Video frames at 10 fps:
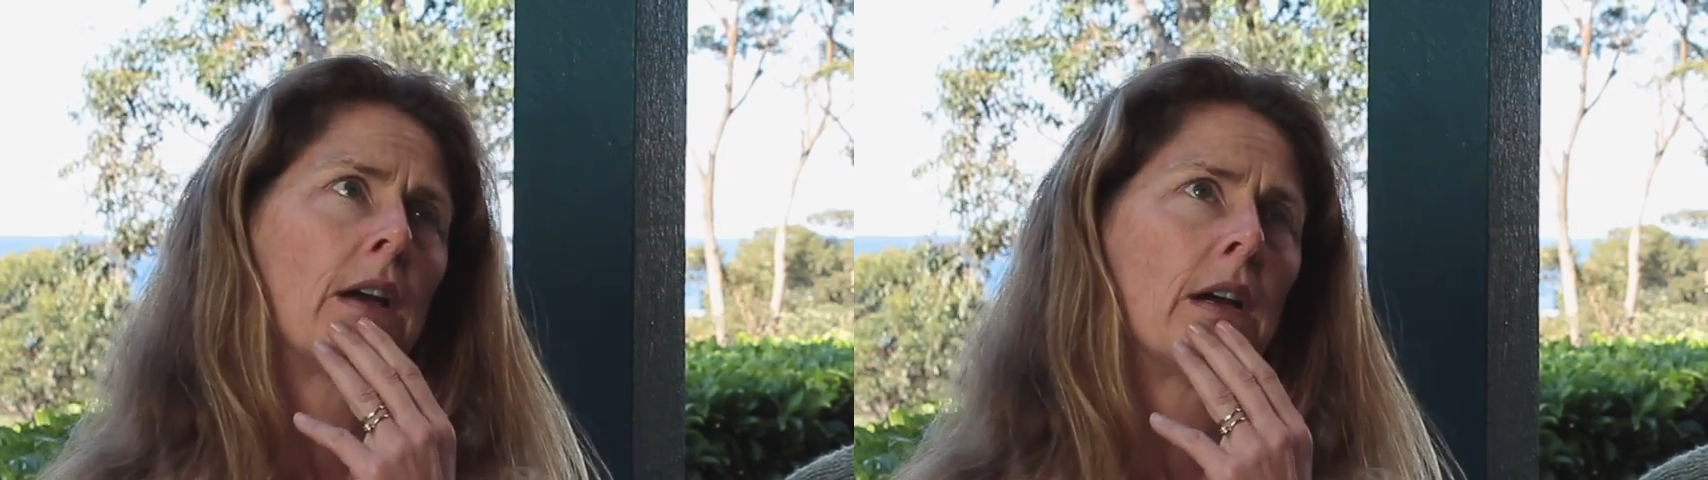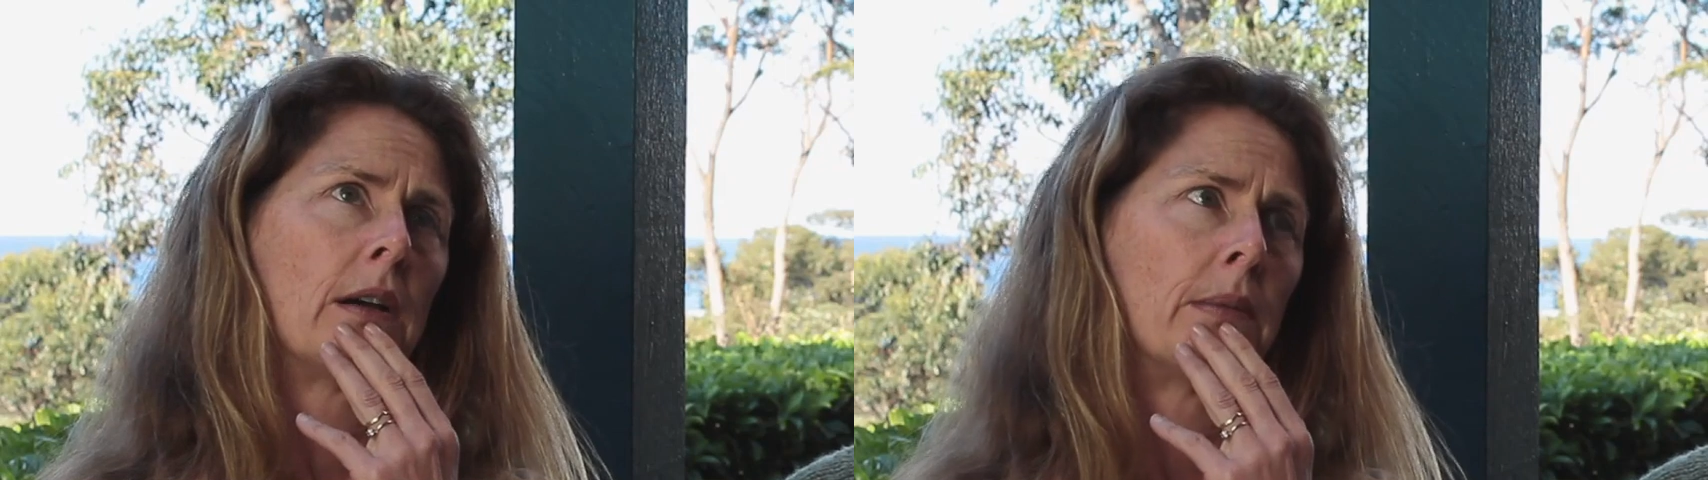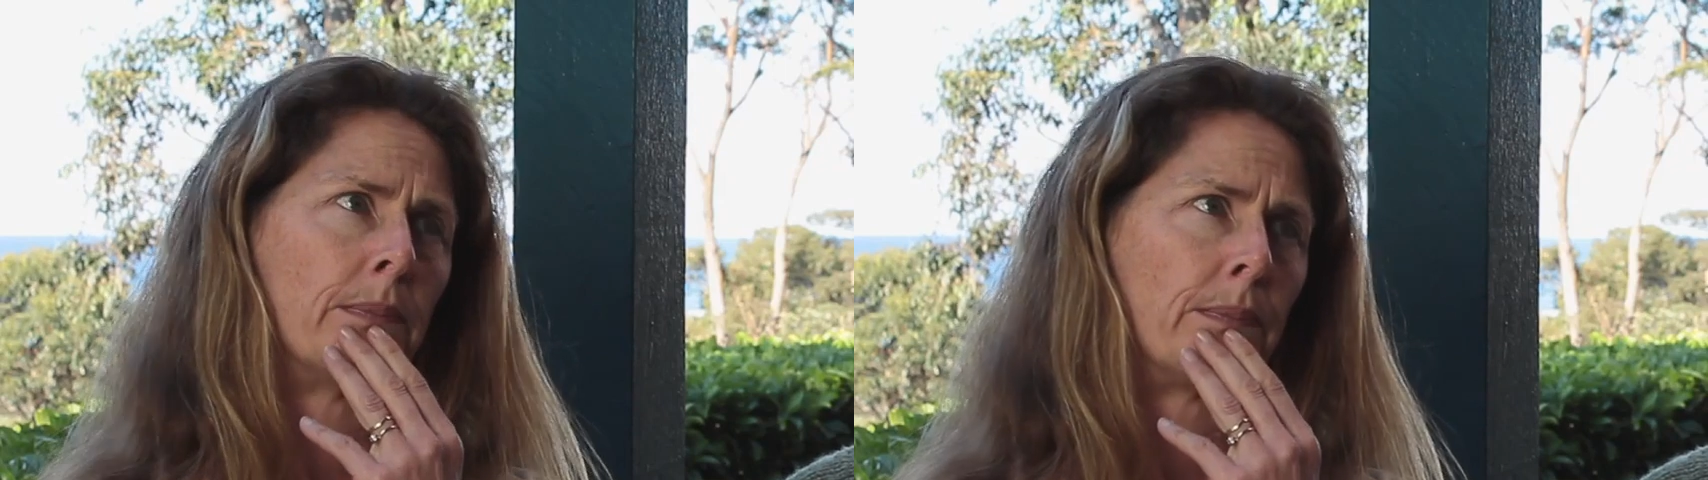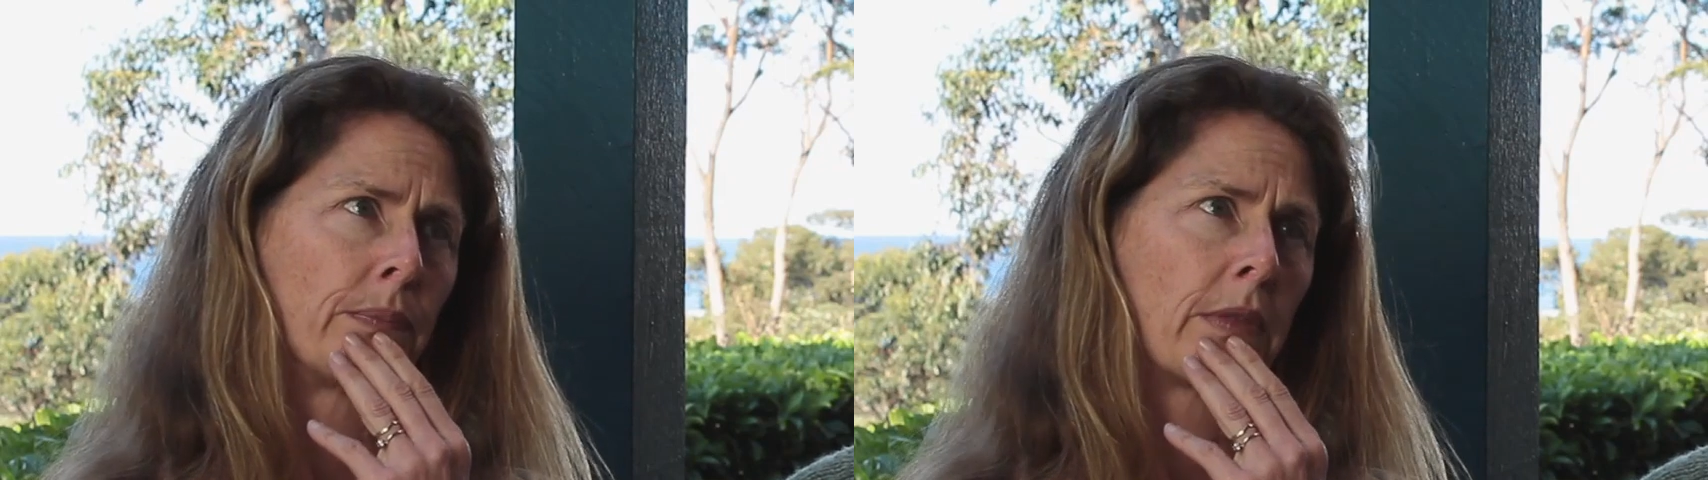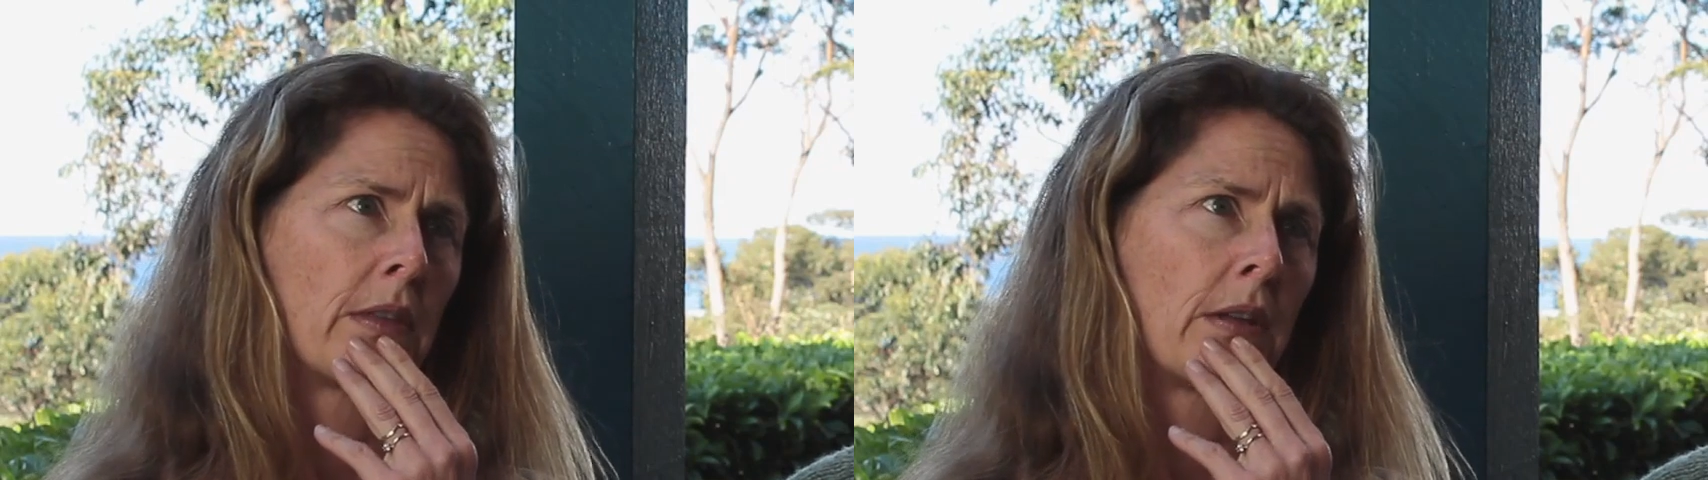
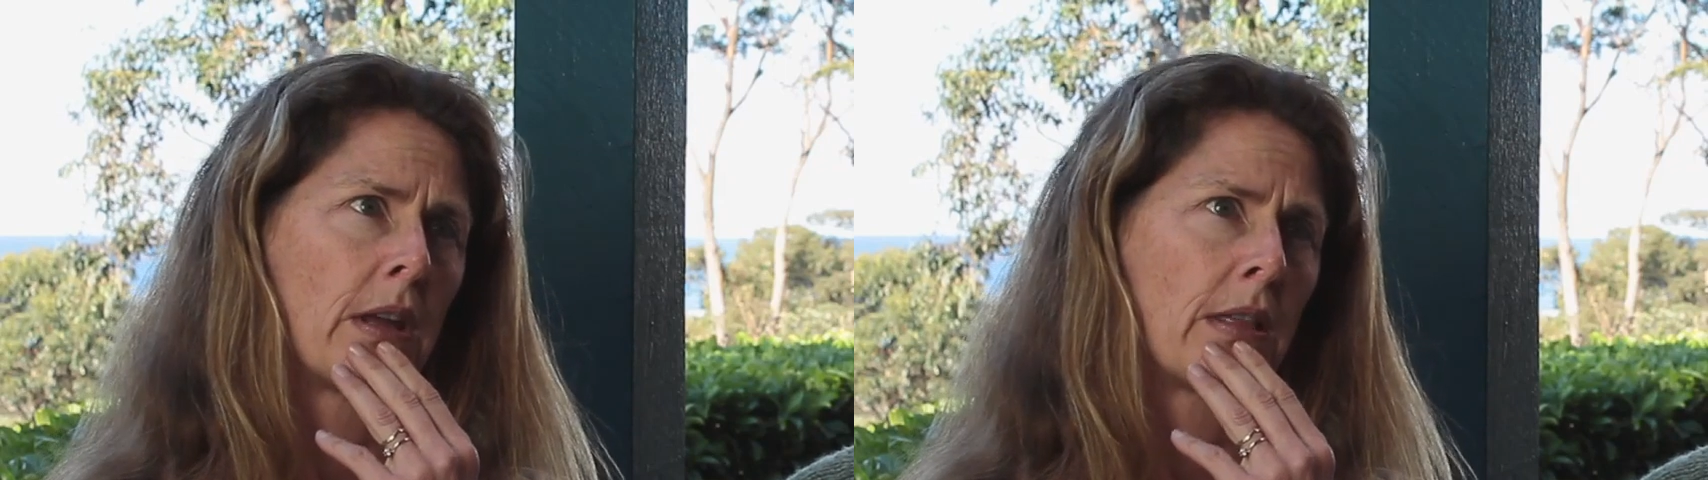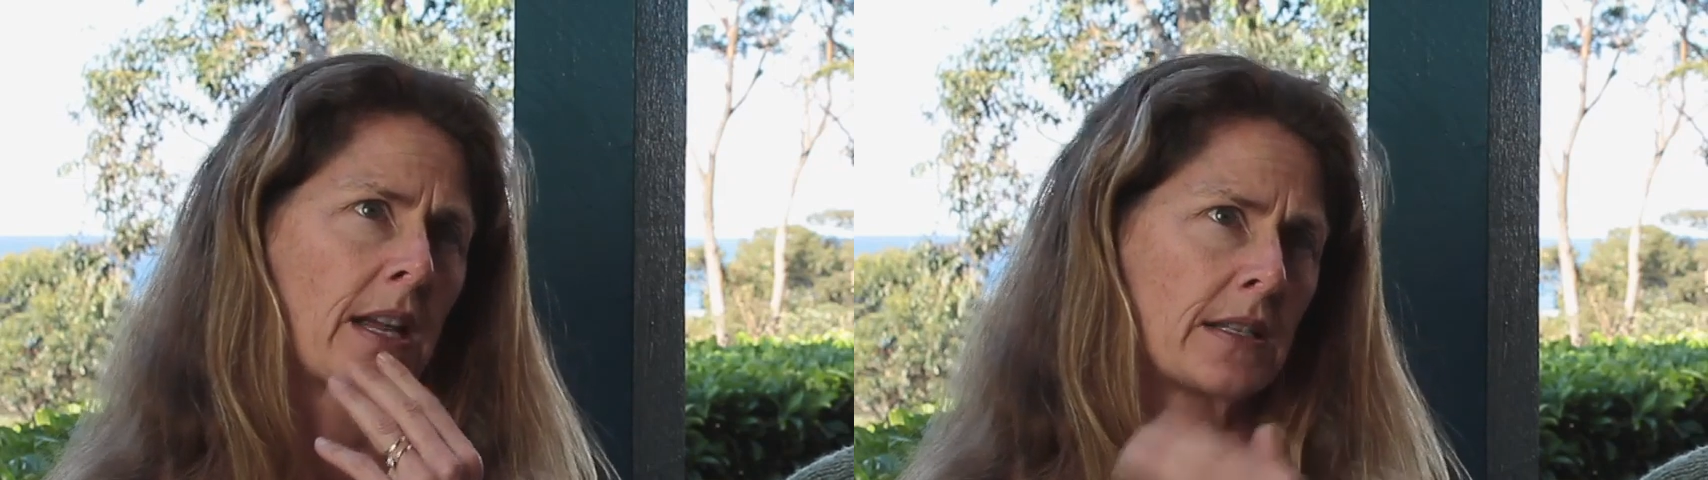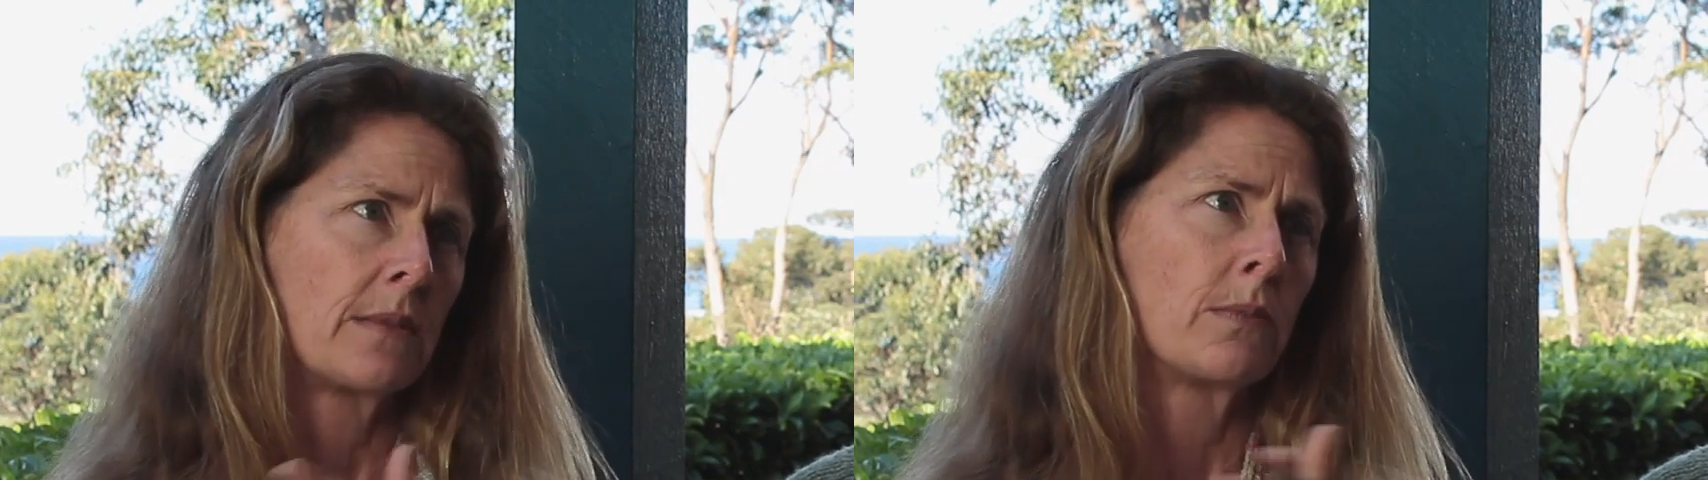um, that's